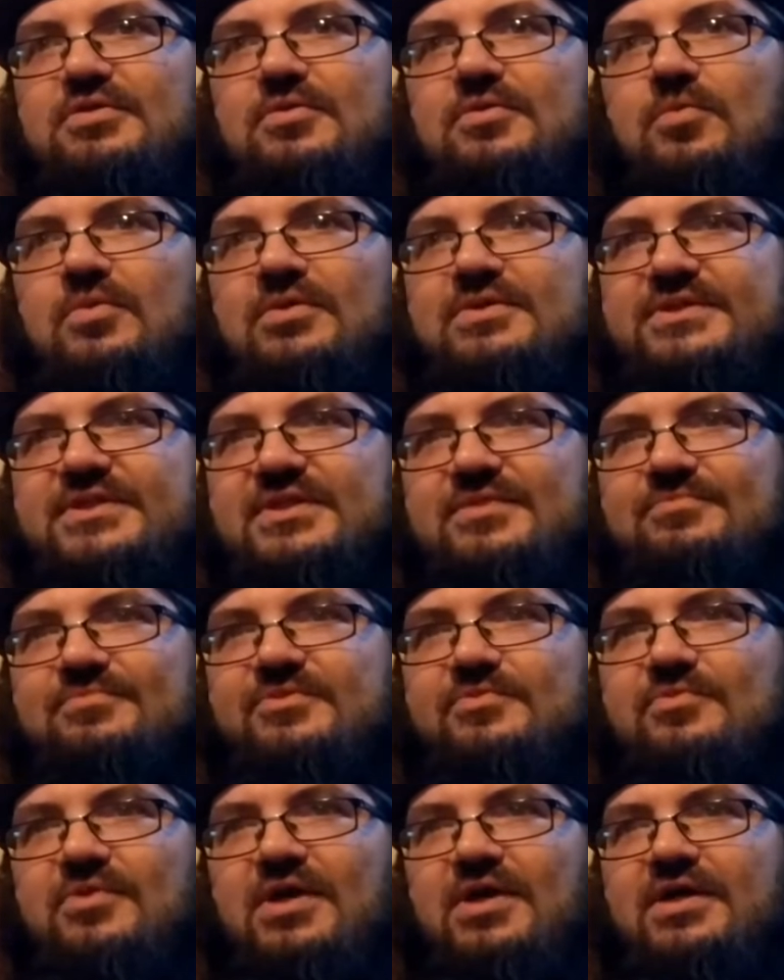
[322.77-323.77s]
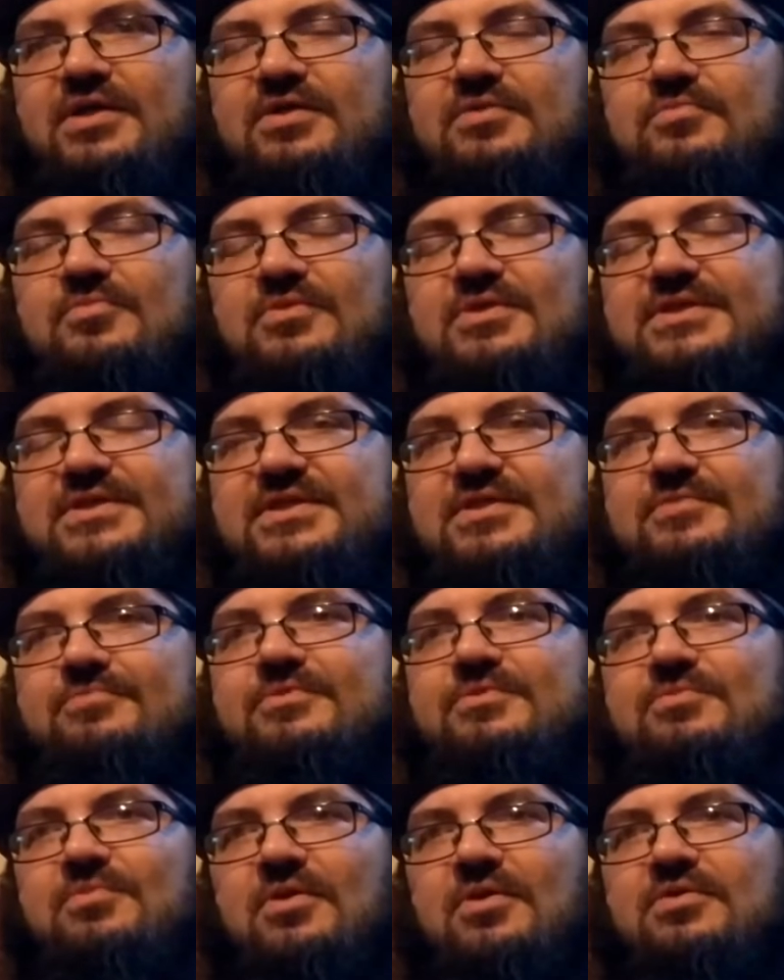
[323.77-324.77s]
what seems right, what
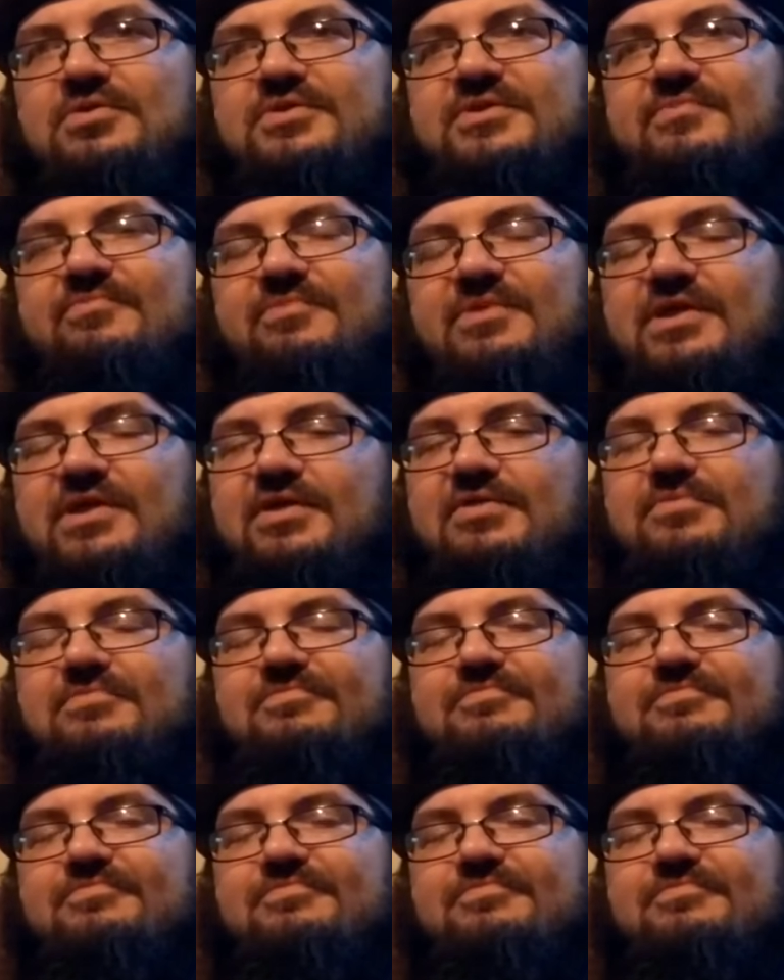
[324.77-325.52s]
seems wrong to me,